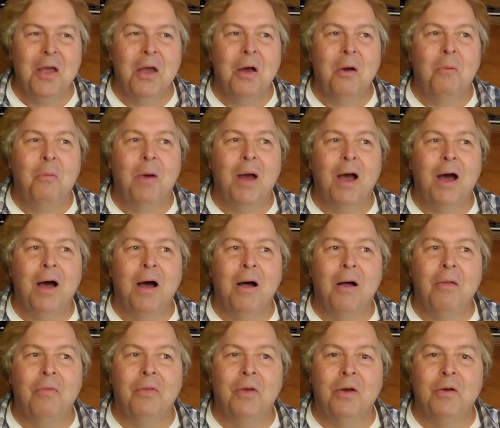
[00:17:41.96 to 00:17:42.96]

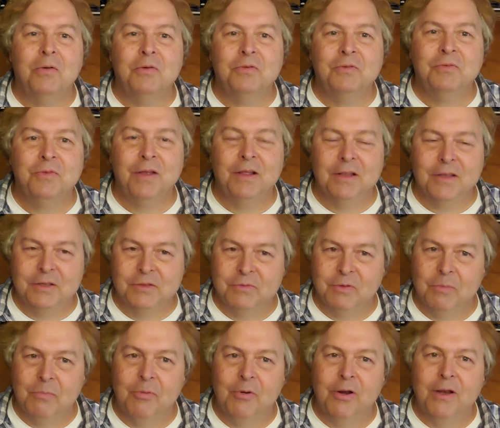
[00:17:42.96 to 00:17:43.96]
Well, those feelings
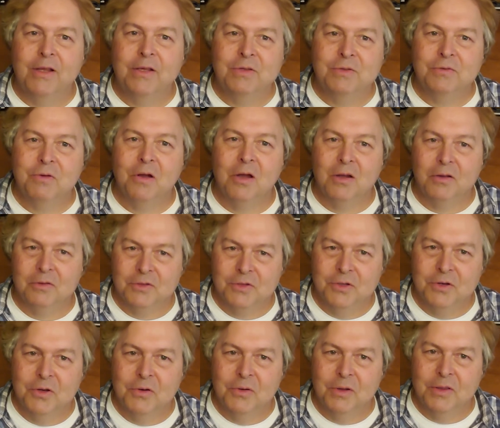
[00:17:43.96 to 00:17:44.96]
were pretty strong
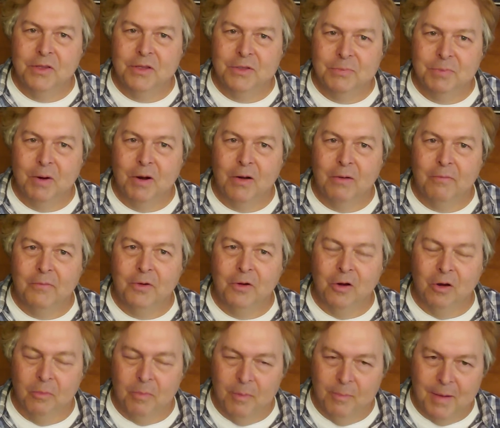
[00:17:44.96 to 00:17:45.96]
too in this part of
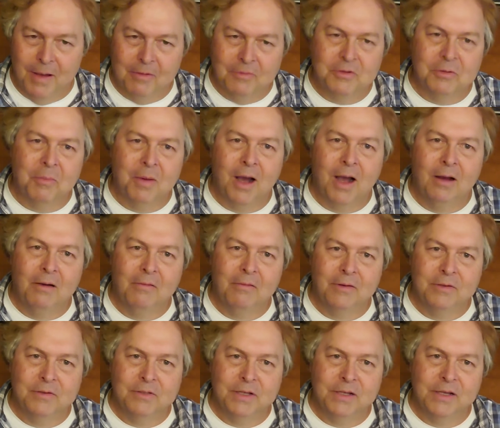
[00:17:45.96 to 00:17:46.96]
Europe about
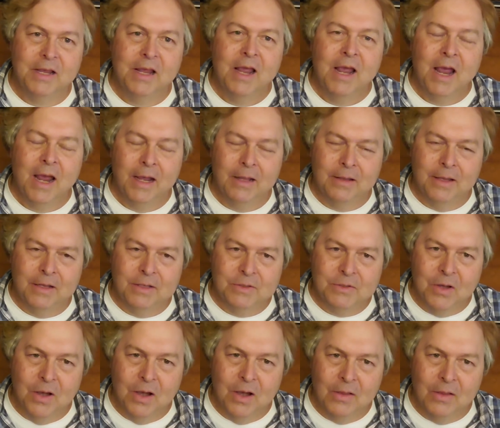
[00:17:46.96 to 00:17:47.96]
democracy, and they
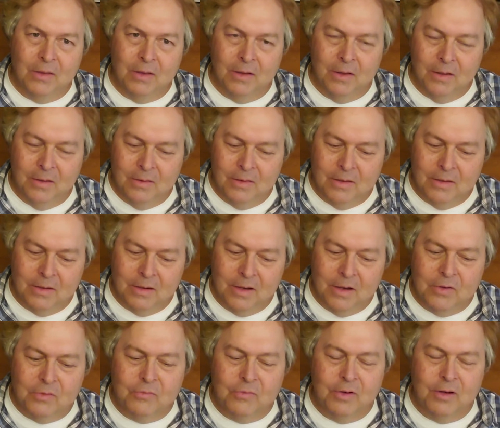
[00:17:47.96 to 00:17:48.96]
saw the
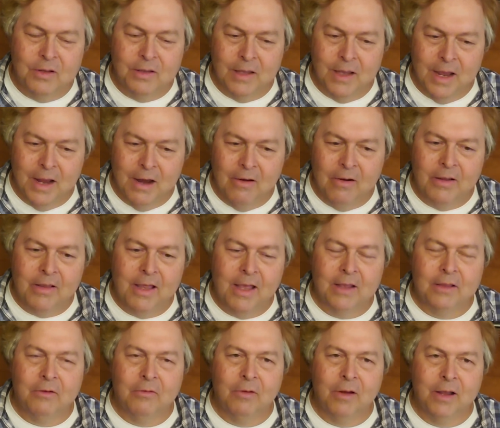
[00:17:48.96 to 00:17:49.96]
country, the area that had
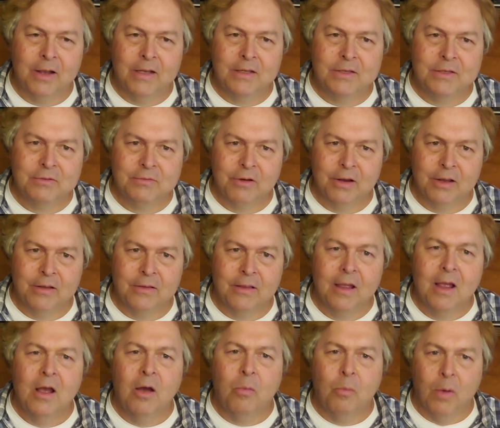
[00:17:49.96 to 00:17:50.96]
the greatest strength
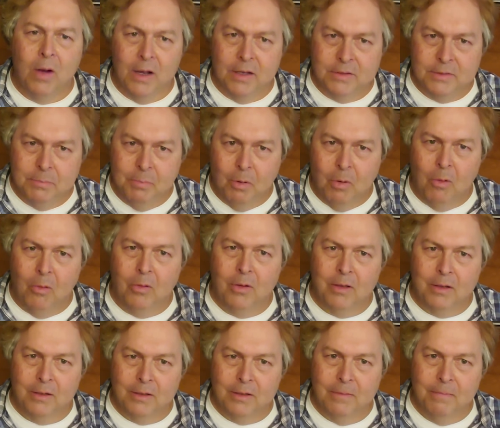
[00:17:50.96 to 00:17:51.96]
was
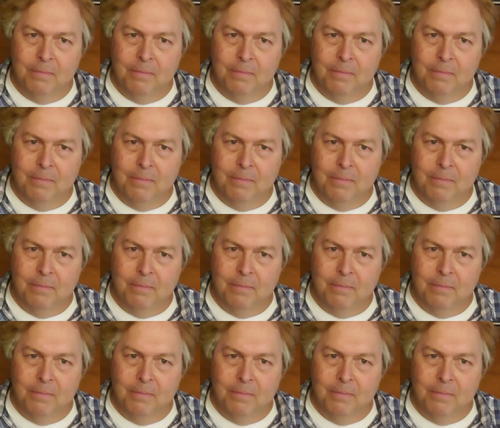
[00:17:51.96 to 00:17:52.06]
Poland.